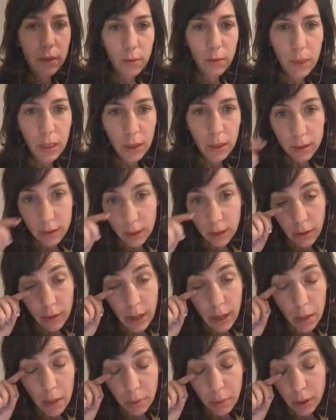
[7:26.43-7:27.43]
the
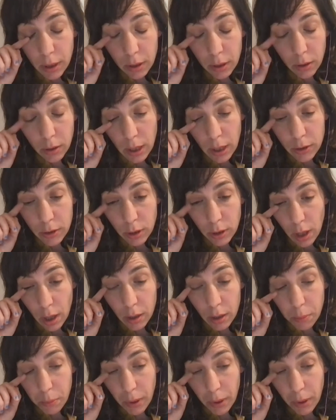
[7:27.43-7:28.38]
military and political echelon,